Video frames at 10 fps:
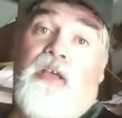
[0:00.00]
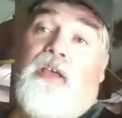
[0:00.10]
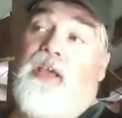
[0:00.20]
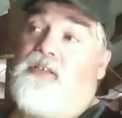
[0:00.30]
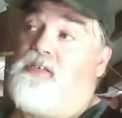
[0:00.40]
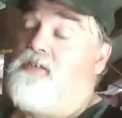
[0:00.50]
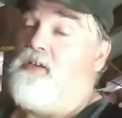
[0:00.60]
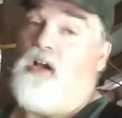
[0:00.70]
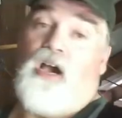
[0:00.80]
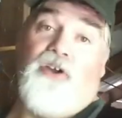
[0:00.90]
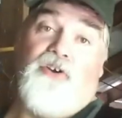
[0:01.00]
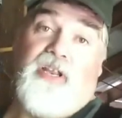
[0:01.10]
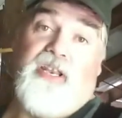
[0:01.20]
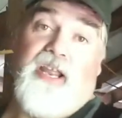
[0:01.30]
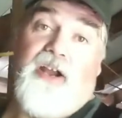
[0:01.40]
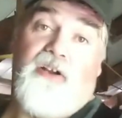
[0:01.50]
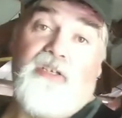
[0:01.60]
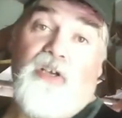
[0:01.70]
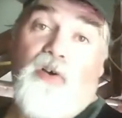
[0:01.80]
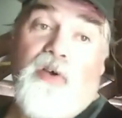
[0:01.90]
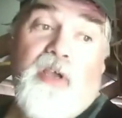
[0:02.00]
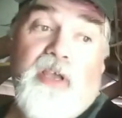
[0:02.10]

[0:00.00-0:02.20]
it's 100 in there. So